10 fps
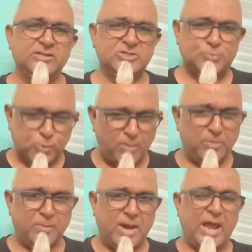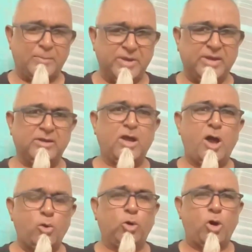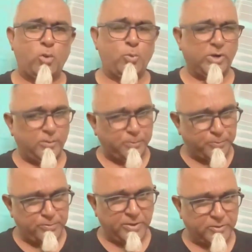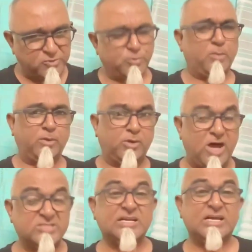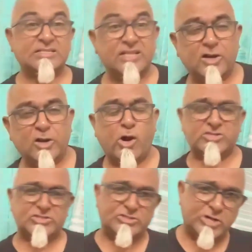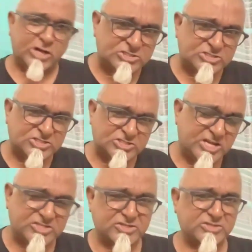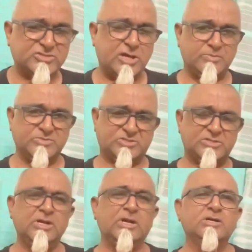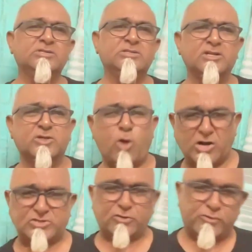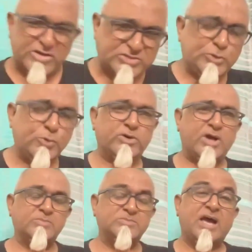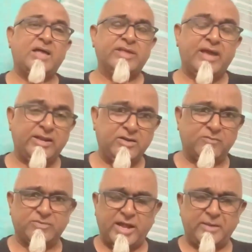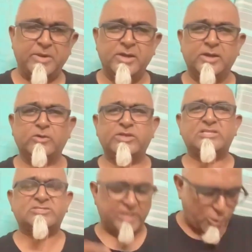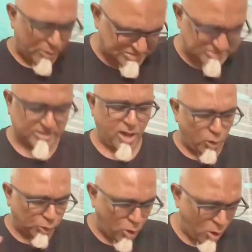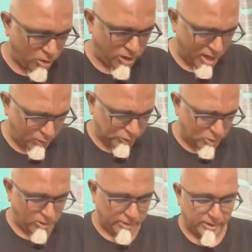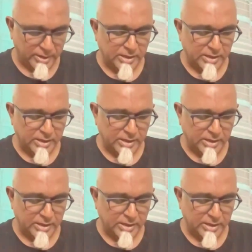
This problem I am in, how long will it this problem last till God's judge justice comes till God's rescue comes at the end of time? You know, that's the question. How long? How long?